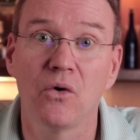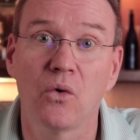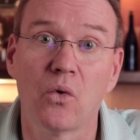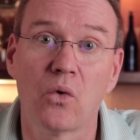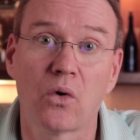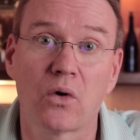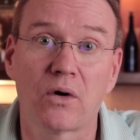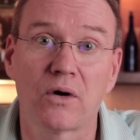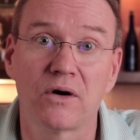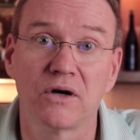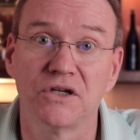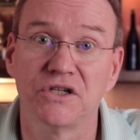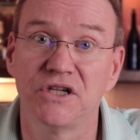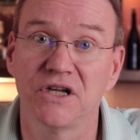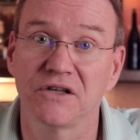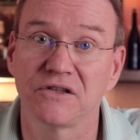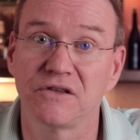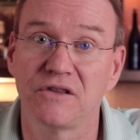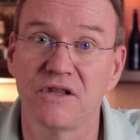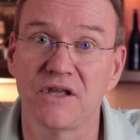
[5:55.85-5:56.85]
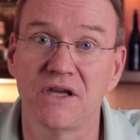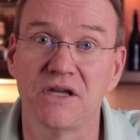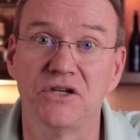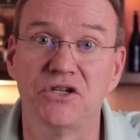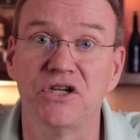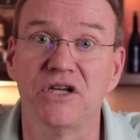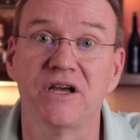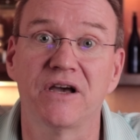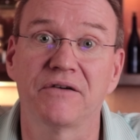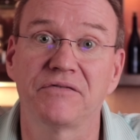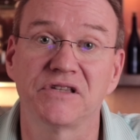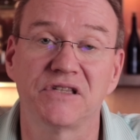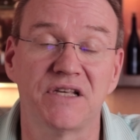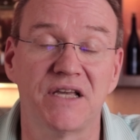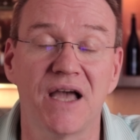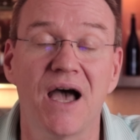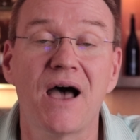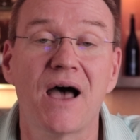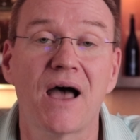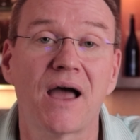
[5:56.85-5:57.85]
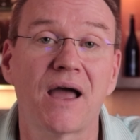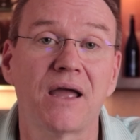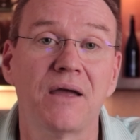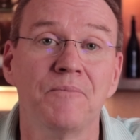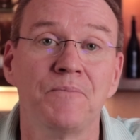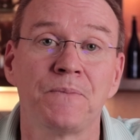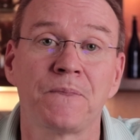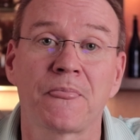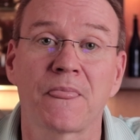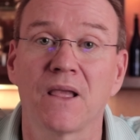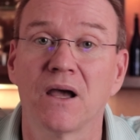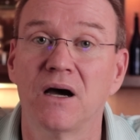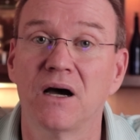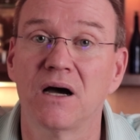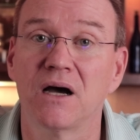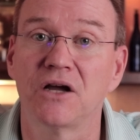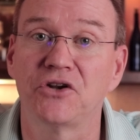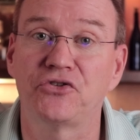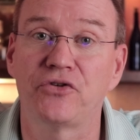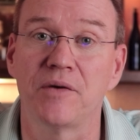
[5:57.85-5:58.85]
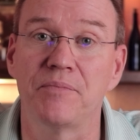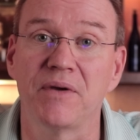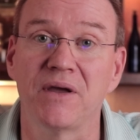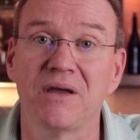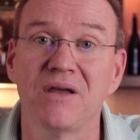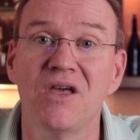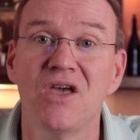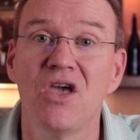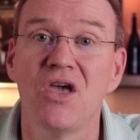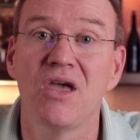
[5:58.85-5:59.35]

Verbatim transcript: or just the GFCI uh, tripping,